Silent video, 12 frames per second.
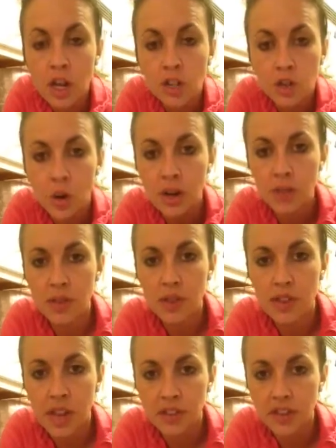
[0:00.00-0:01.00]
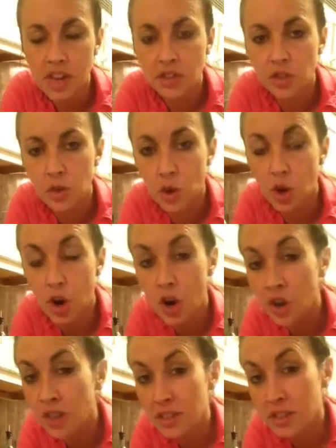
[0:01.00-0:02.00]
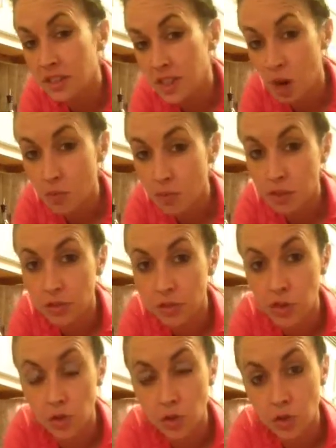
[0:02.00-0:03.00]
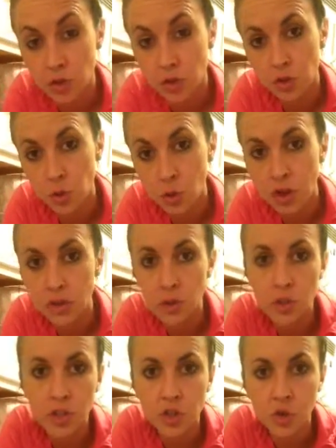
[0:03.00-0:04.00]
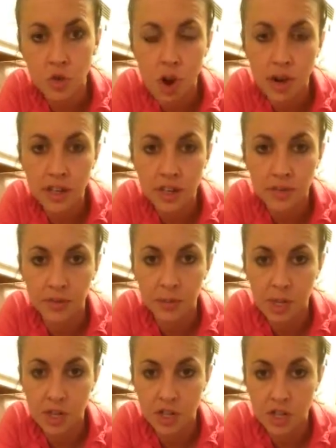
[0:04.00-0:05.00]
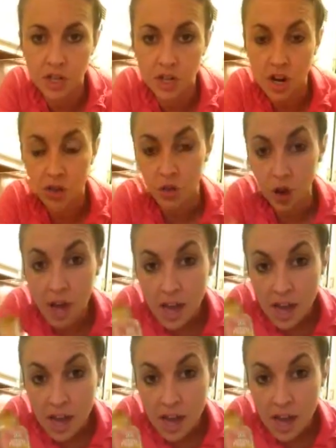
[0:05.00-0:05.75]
So anything that tends to occur, this can help really reduce your soreness or just chronic inflammation in general.